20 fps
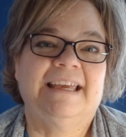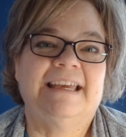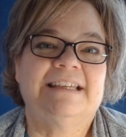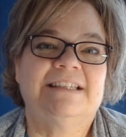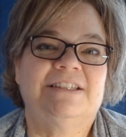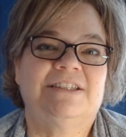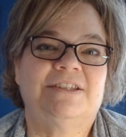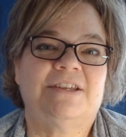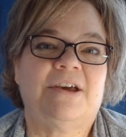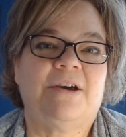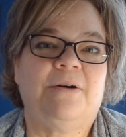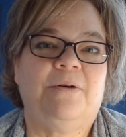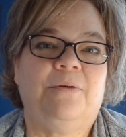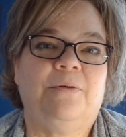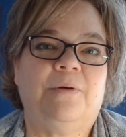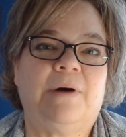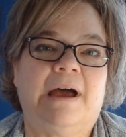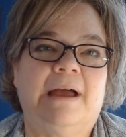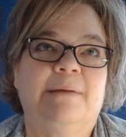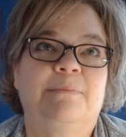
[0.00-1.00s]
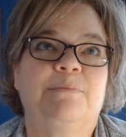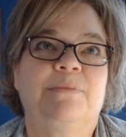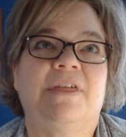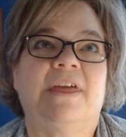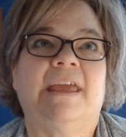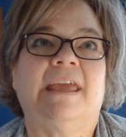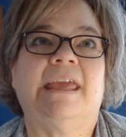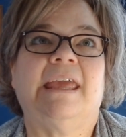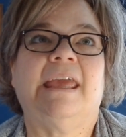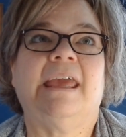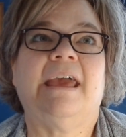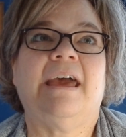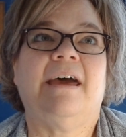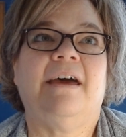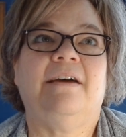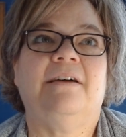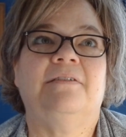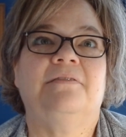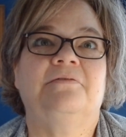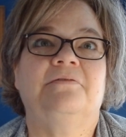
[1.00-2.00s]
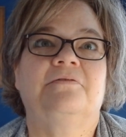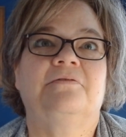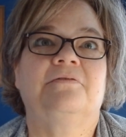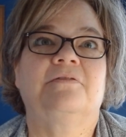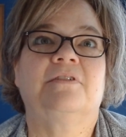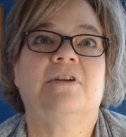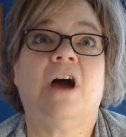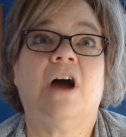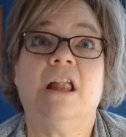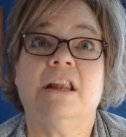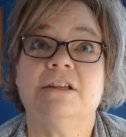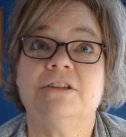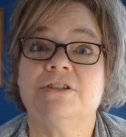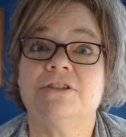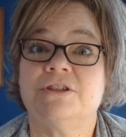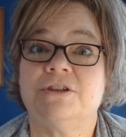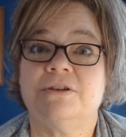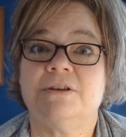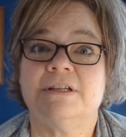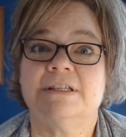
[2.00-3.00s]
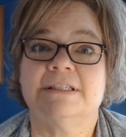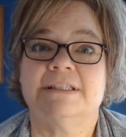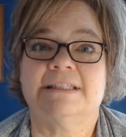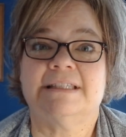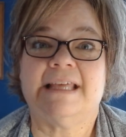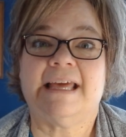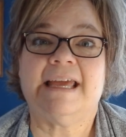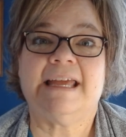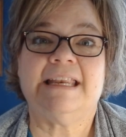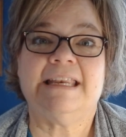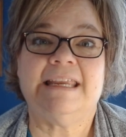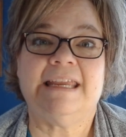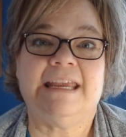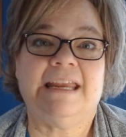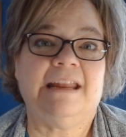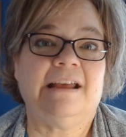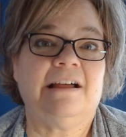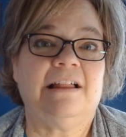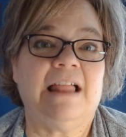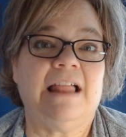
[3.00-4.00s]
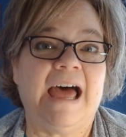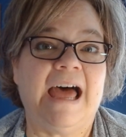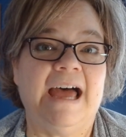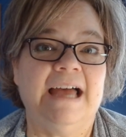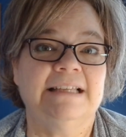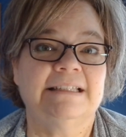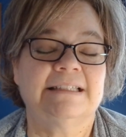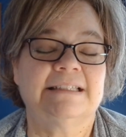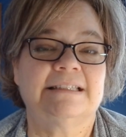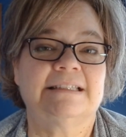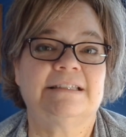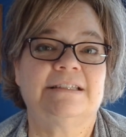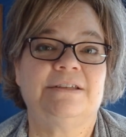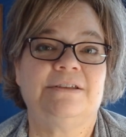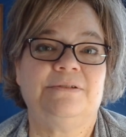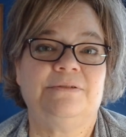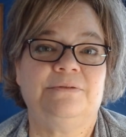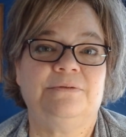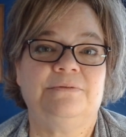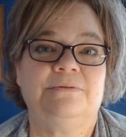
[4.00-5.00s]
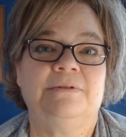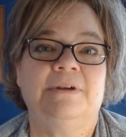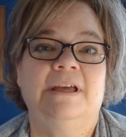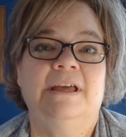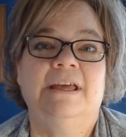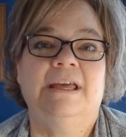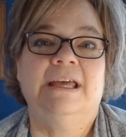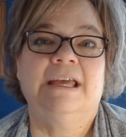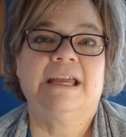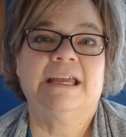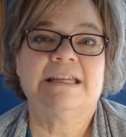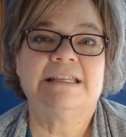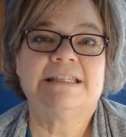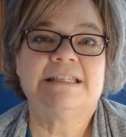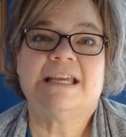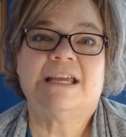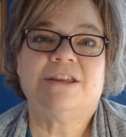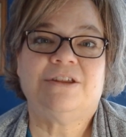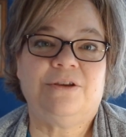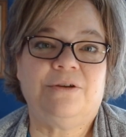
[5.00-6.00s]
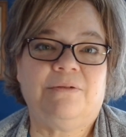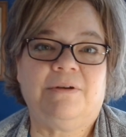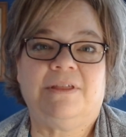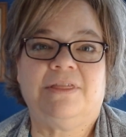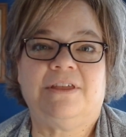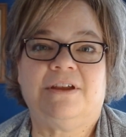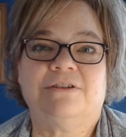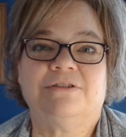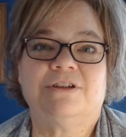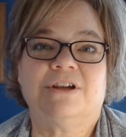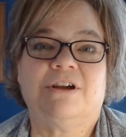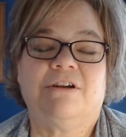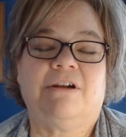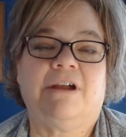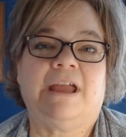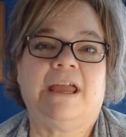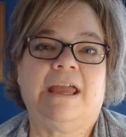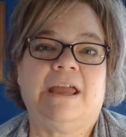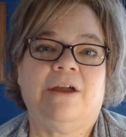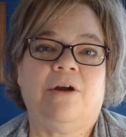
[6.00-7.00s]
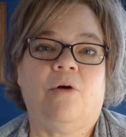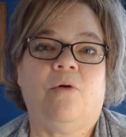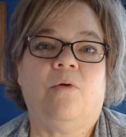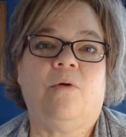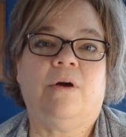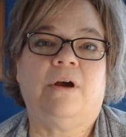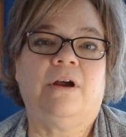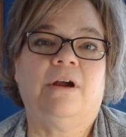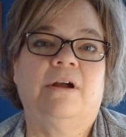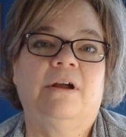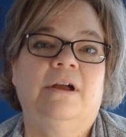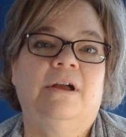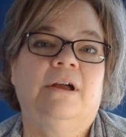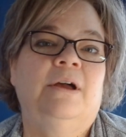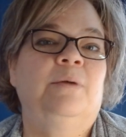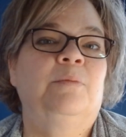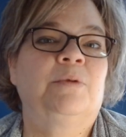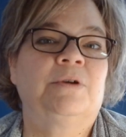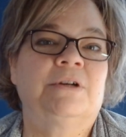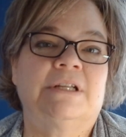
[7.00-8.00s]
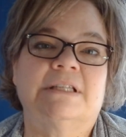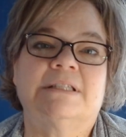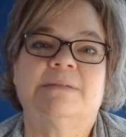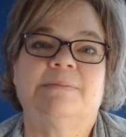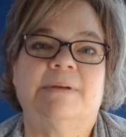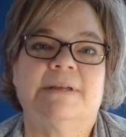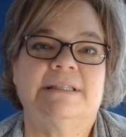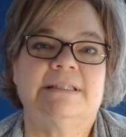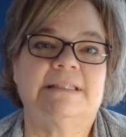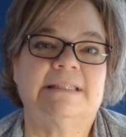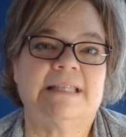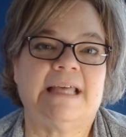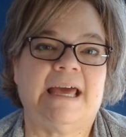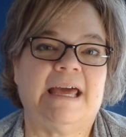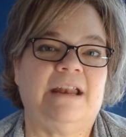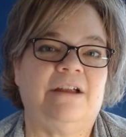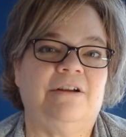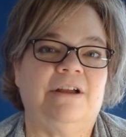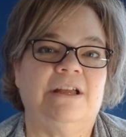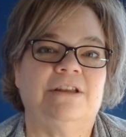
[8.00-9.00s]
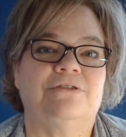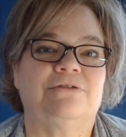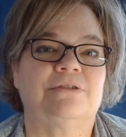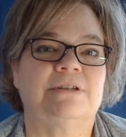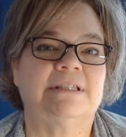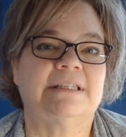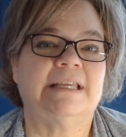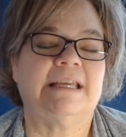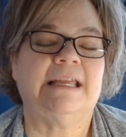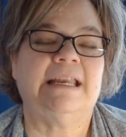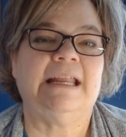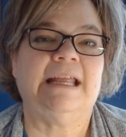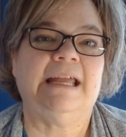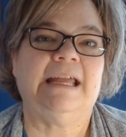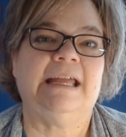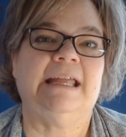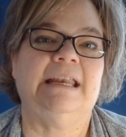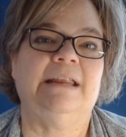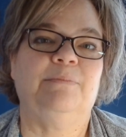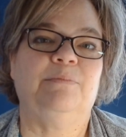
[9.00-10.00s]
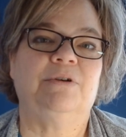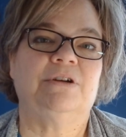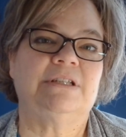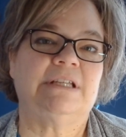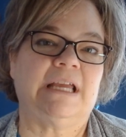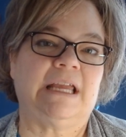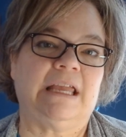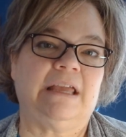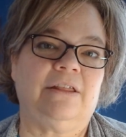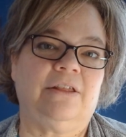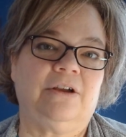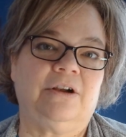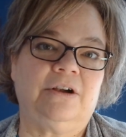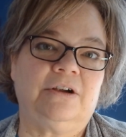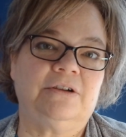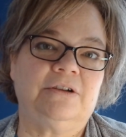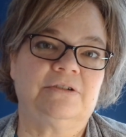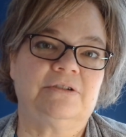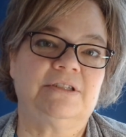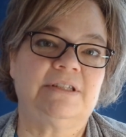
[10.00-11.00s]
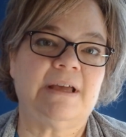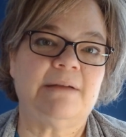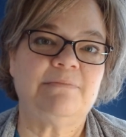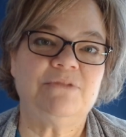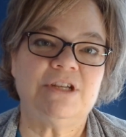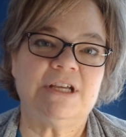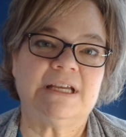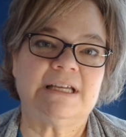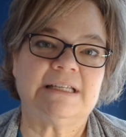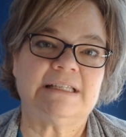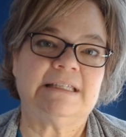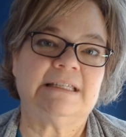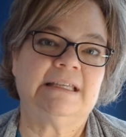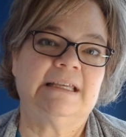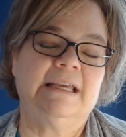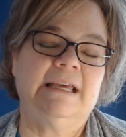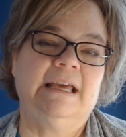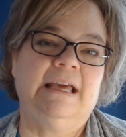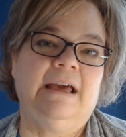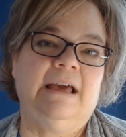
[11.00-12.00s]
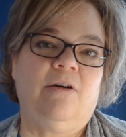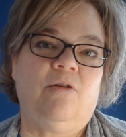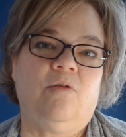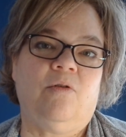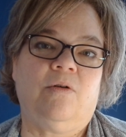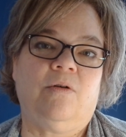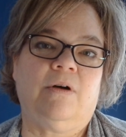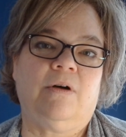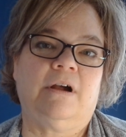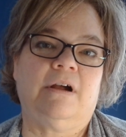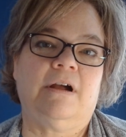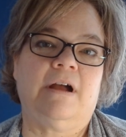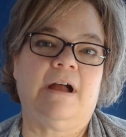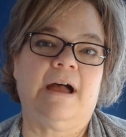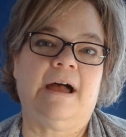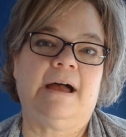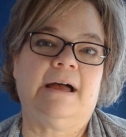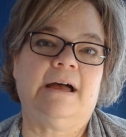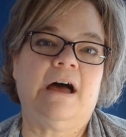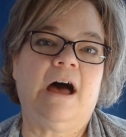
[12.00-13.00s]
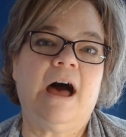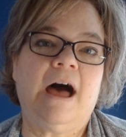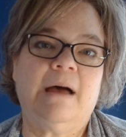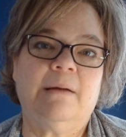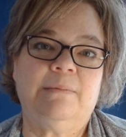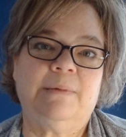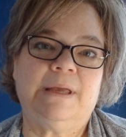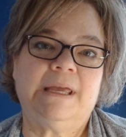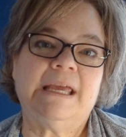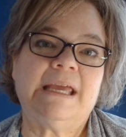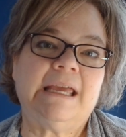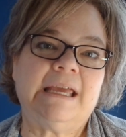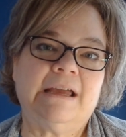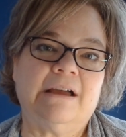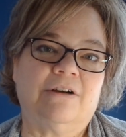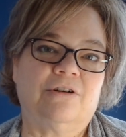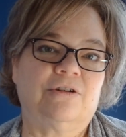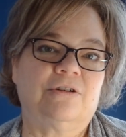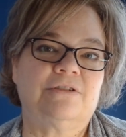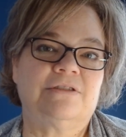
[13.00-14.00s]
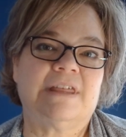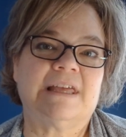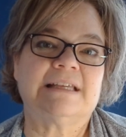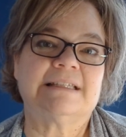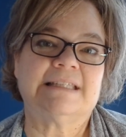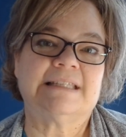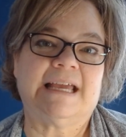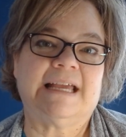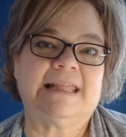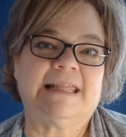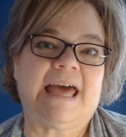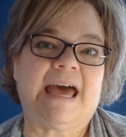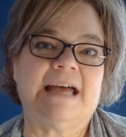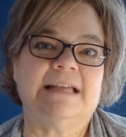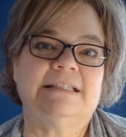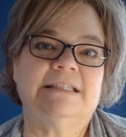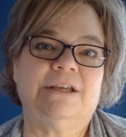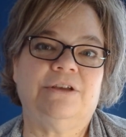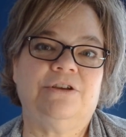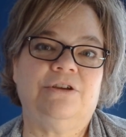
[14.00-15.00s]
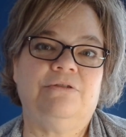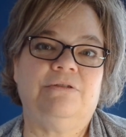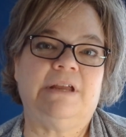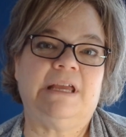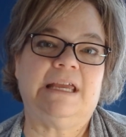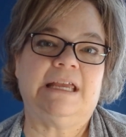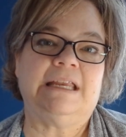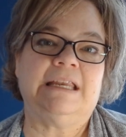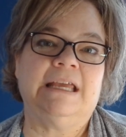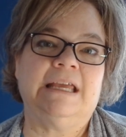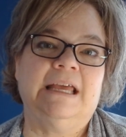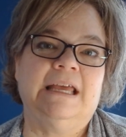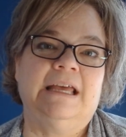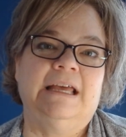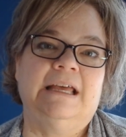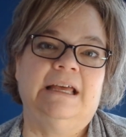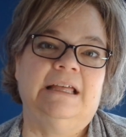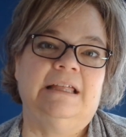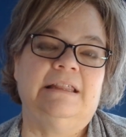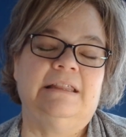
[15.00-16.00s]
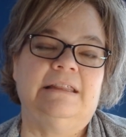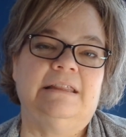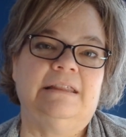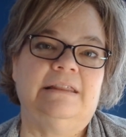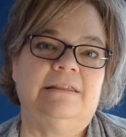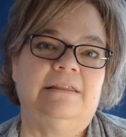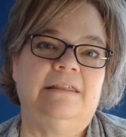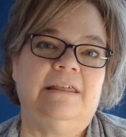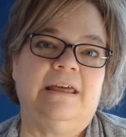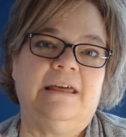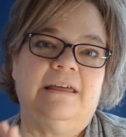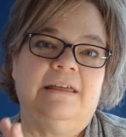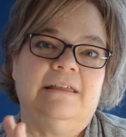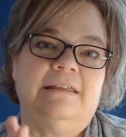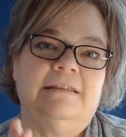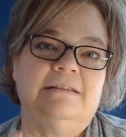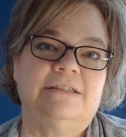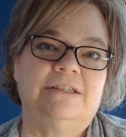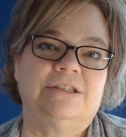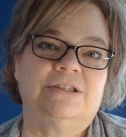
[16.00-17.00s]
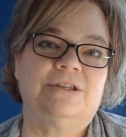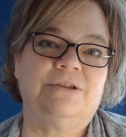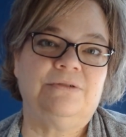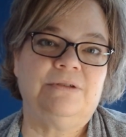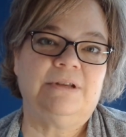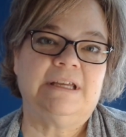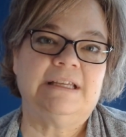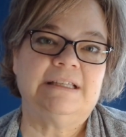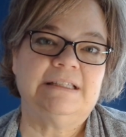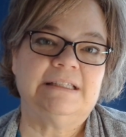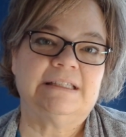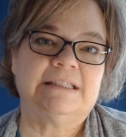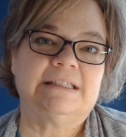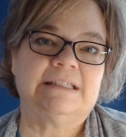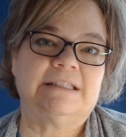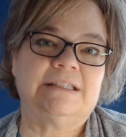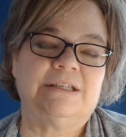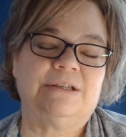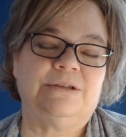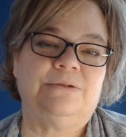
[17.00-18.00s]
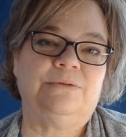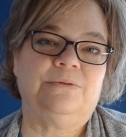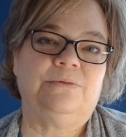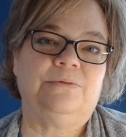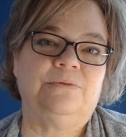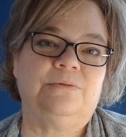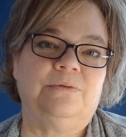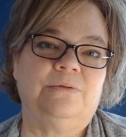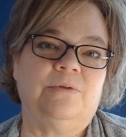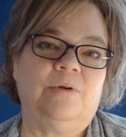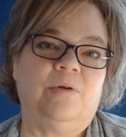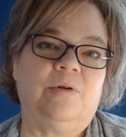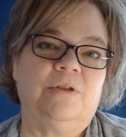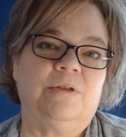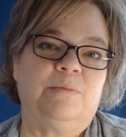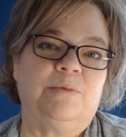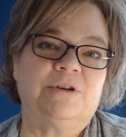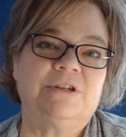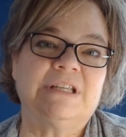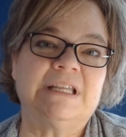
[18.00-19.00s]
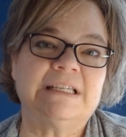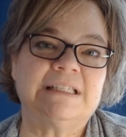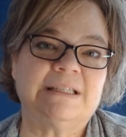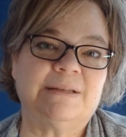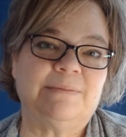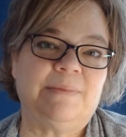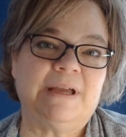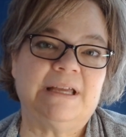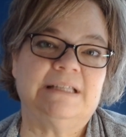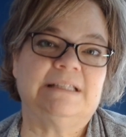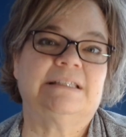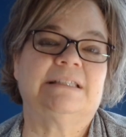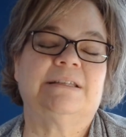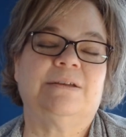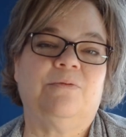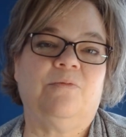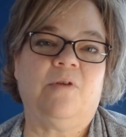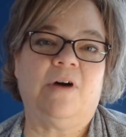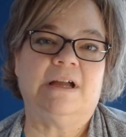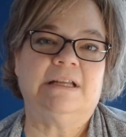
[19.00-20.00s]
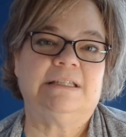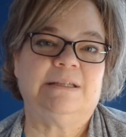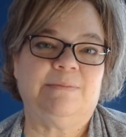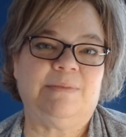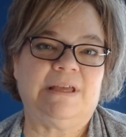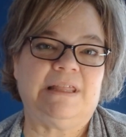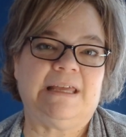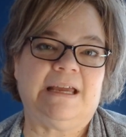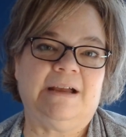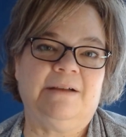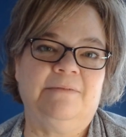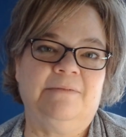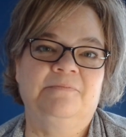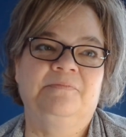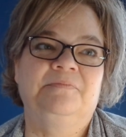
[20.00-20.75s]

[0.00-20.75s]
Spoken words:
So I'm thinking of college students that need a class to continue with their degree, or participants that are interested in a particular subject or a hobby or things like that. So you need the students to, or the participants to want to be there.